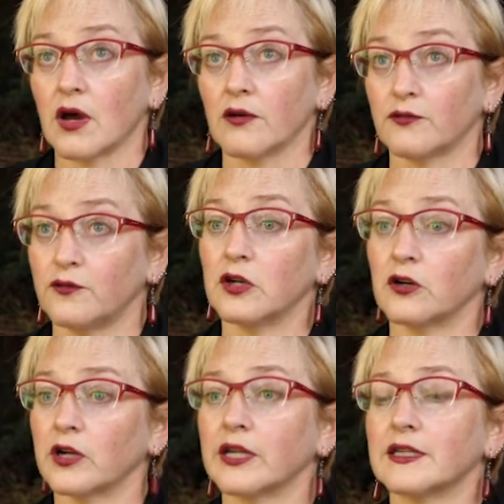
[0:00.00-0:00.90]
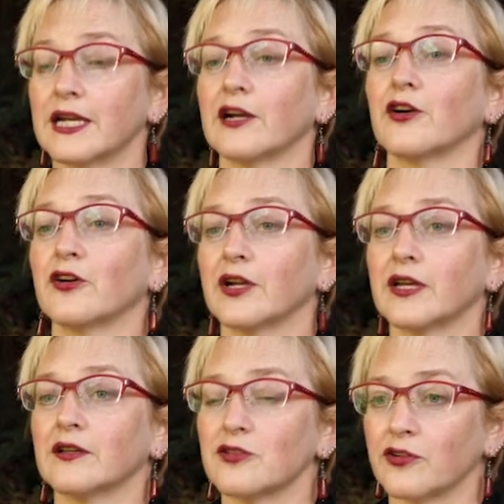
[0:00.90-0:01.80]
fear and a terror and
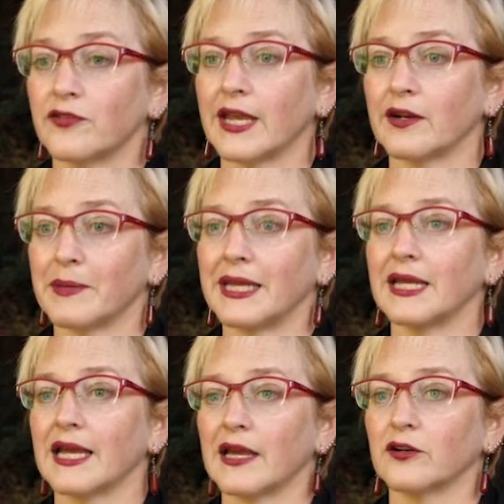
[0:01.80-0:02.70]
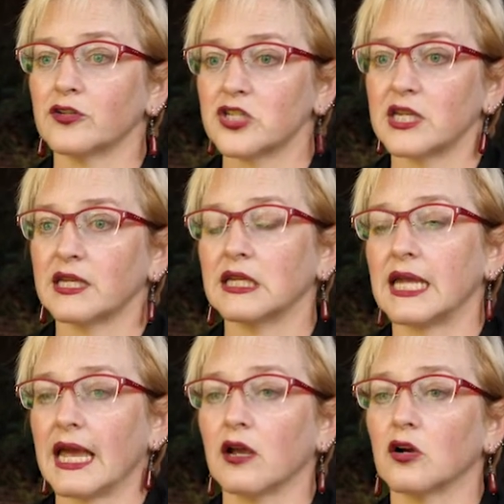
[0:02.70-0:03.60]
a sort of animating energy and an
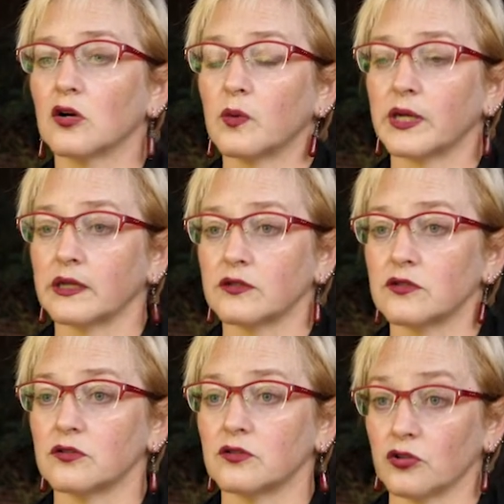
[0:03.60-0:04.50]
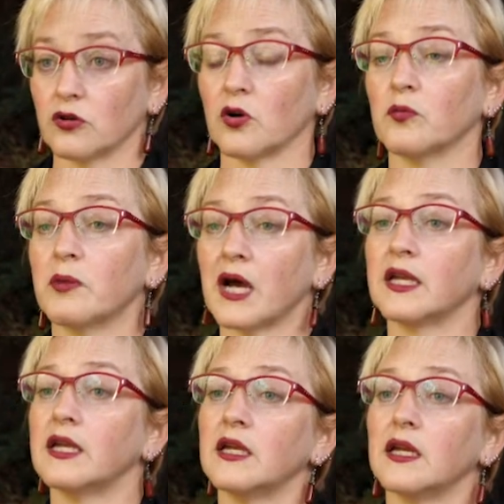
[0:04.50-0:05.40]
anger when it's your own
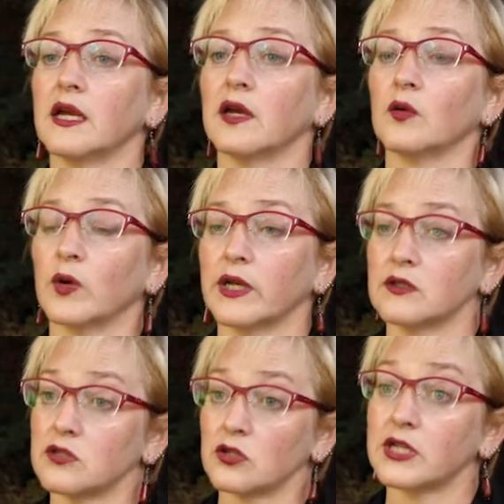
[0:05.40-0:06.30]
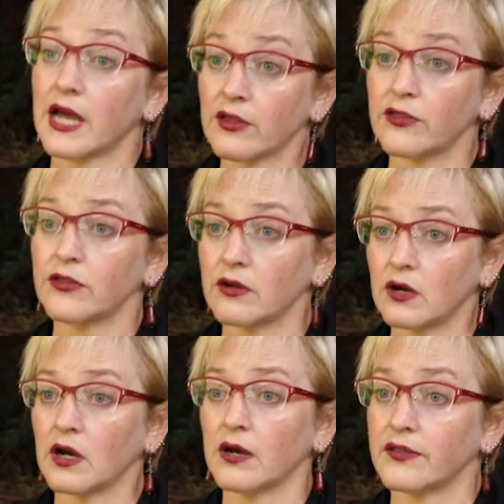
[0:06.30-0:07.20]
body and when it's your death
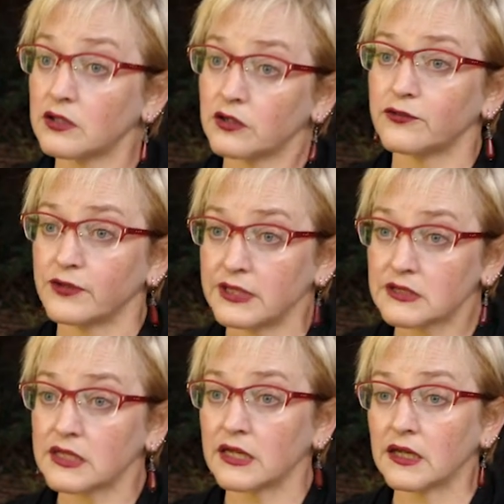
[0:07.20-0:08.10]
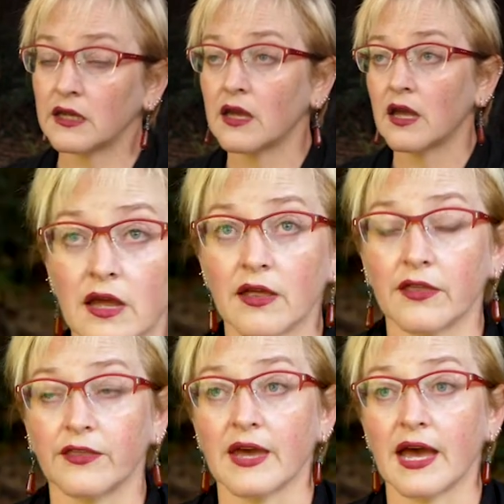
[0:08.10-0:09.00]
that you're facing,
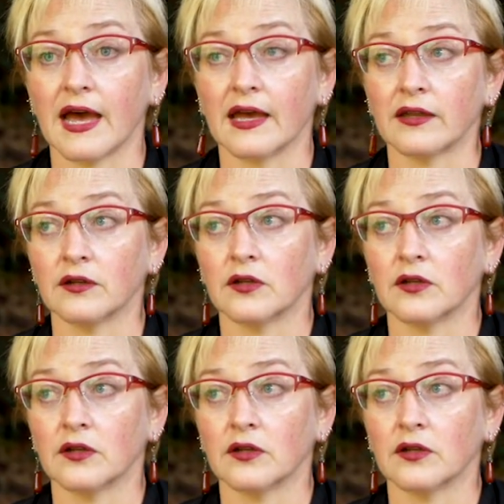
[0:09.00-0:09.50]
that